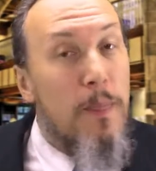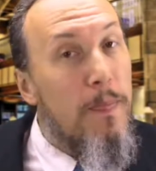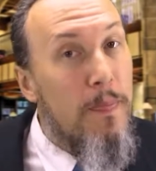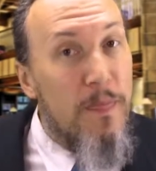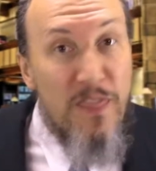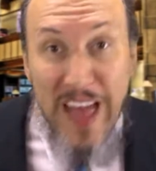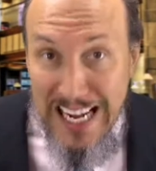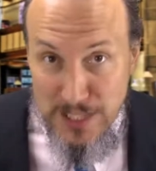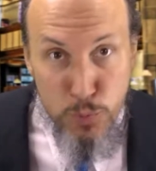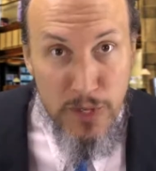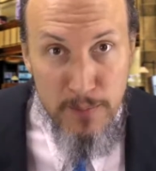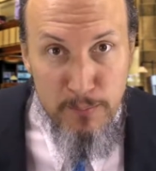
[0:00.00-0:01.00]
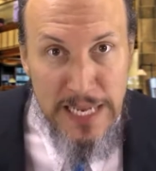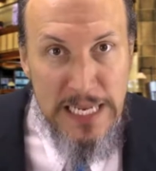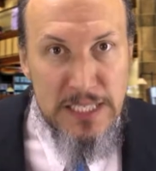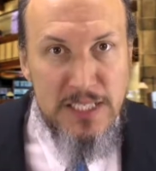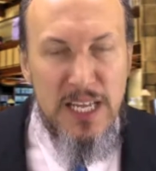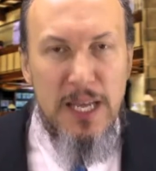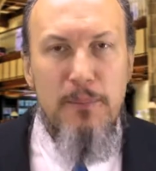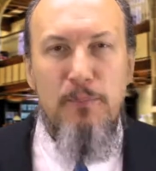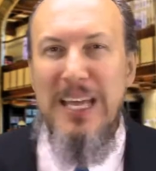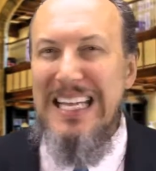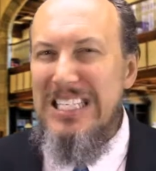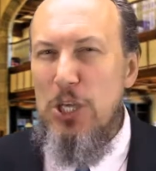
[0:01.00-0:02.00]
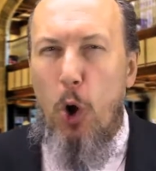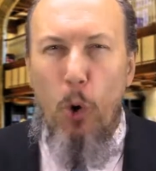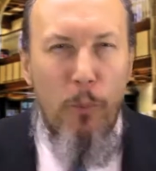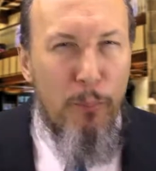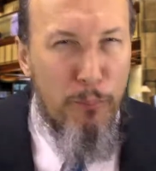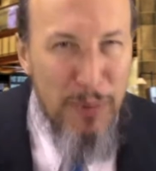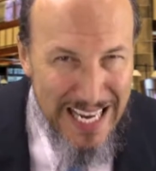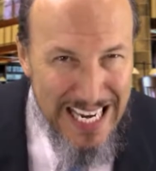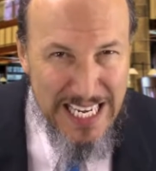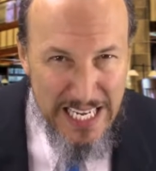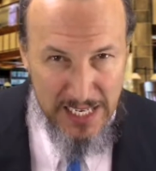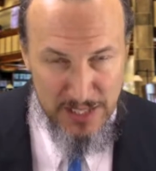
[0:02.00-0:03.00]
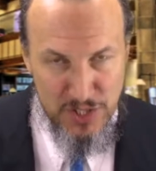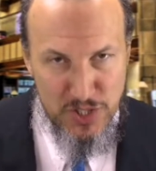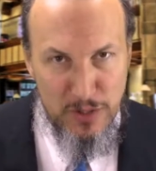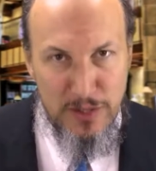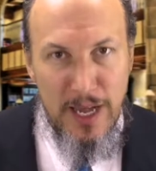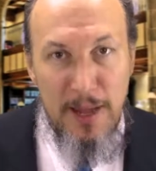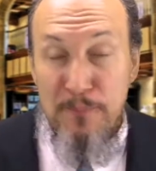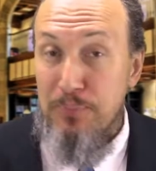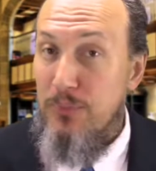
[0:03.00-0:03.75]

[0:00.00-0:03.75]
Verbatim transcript: That's what it means. It means obedience, okay?